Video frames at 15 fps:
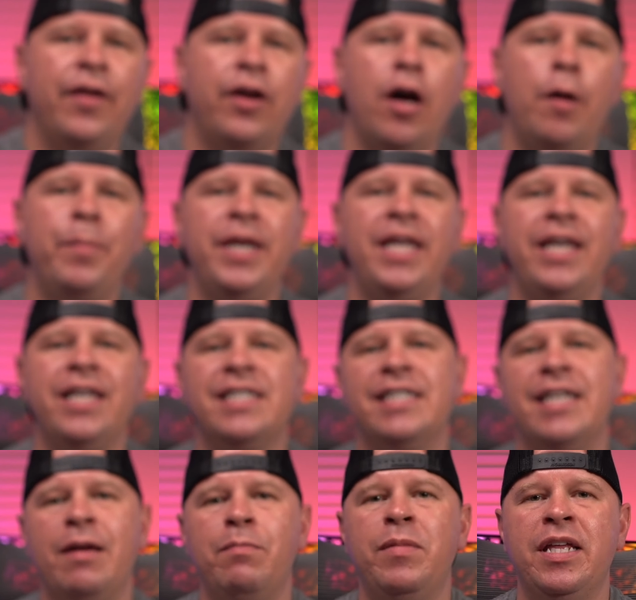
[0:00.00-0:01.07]
Now, the company
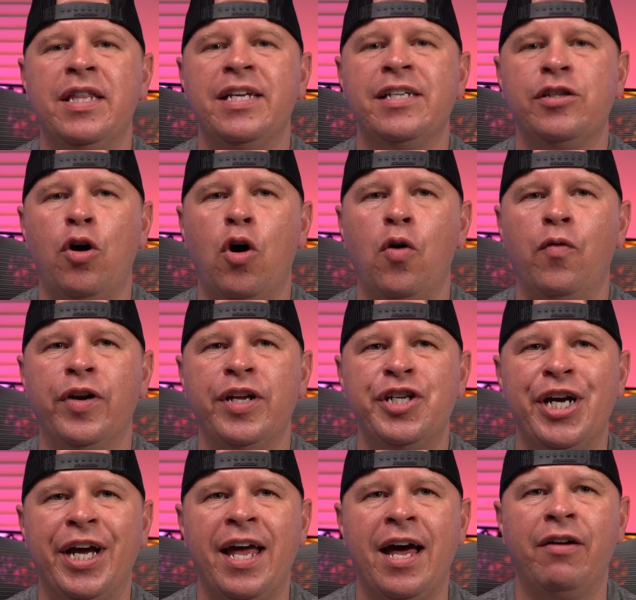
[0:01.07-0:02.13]
sent me this over to
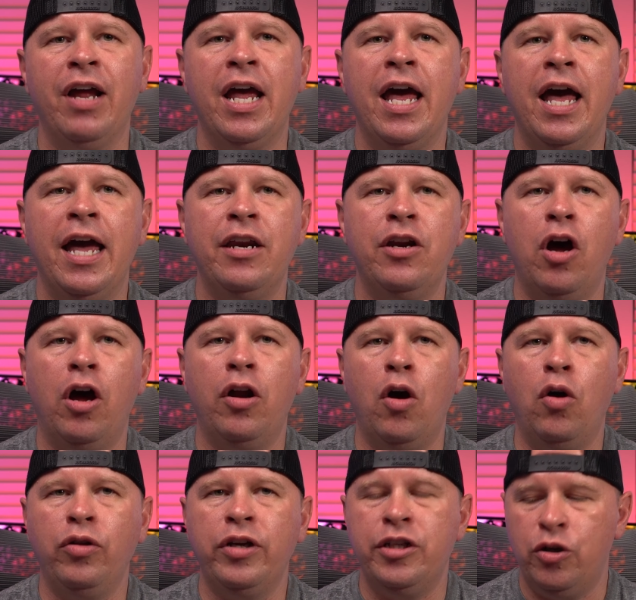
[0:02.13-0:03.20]
check out, and not
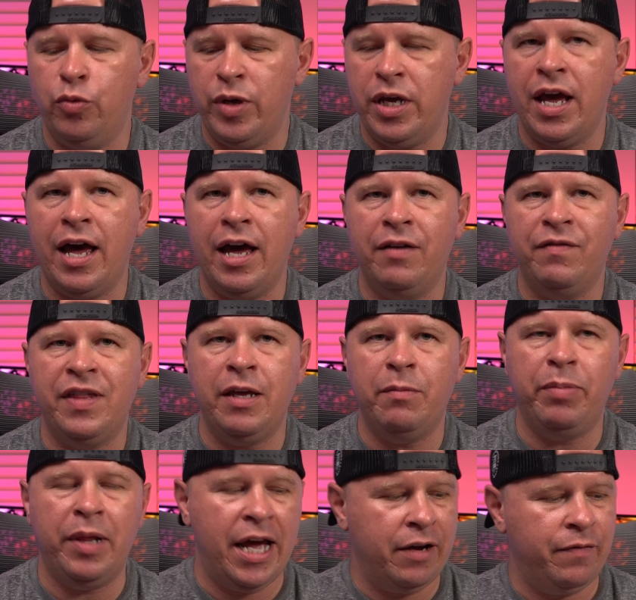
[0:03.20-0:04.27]
only do we have the
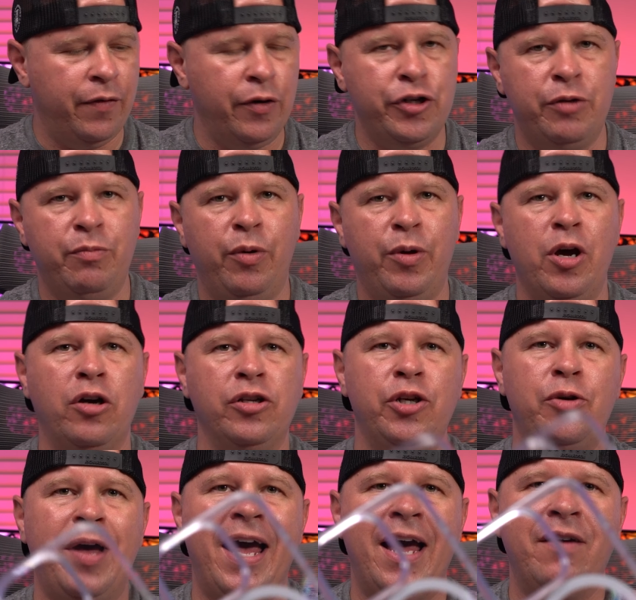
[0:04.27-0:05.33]
black version, but we
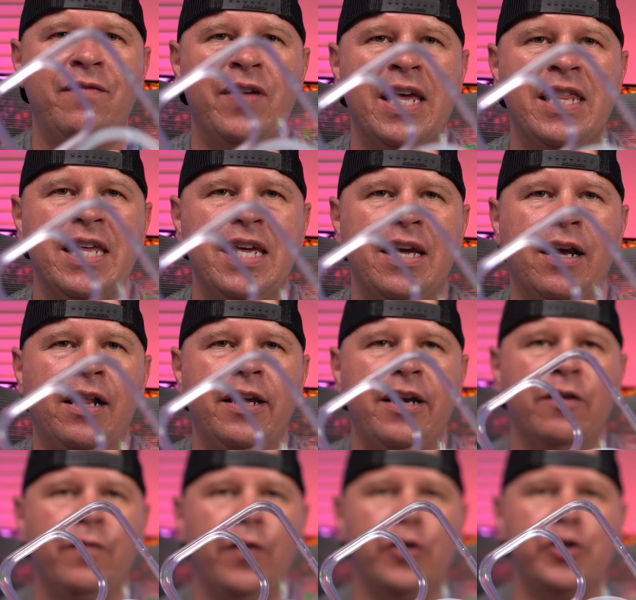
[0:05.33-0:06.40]
also have the
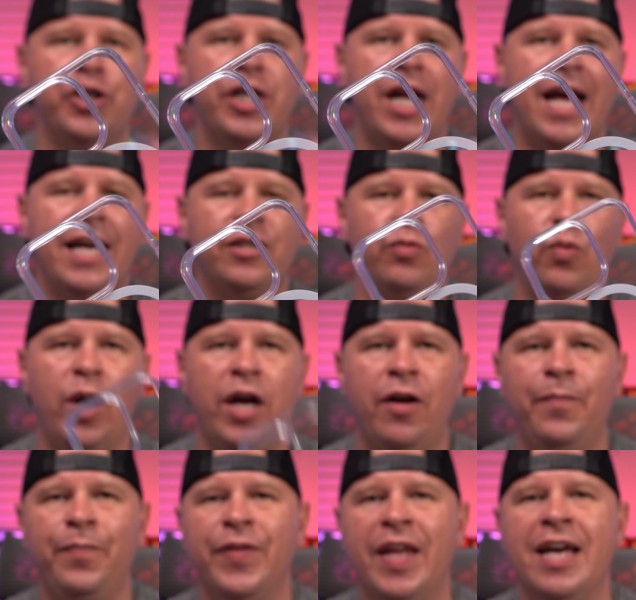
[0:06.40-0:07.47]
clear version as
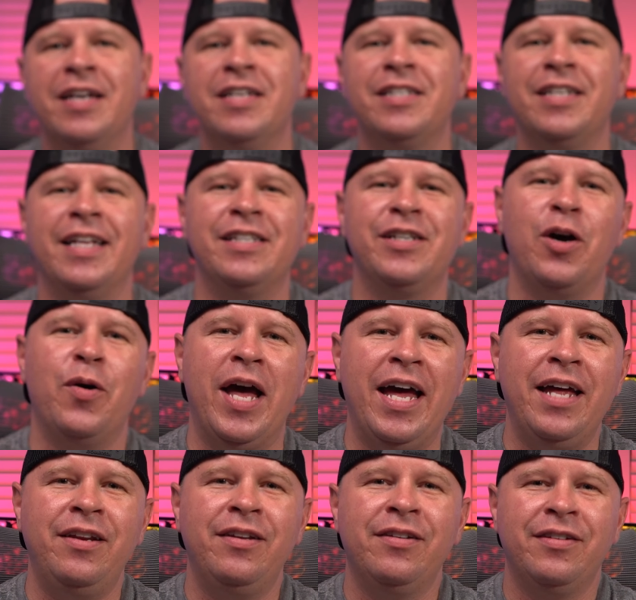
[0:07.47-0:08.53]
well. So let's go
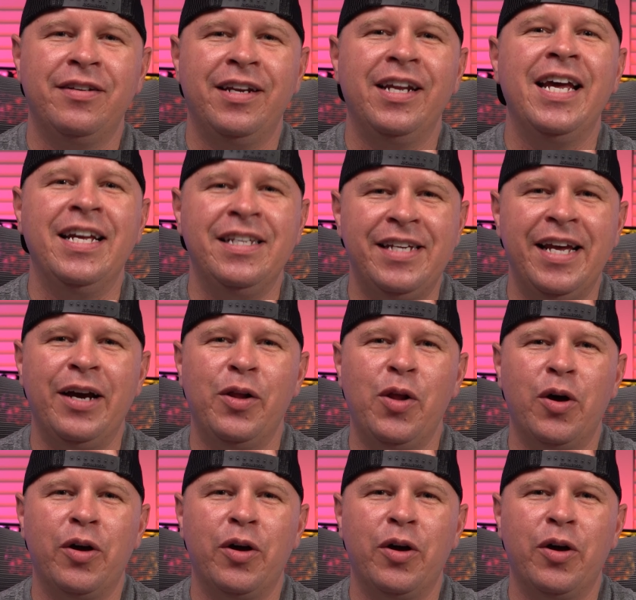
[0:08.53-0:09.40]
ahead and take a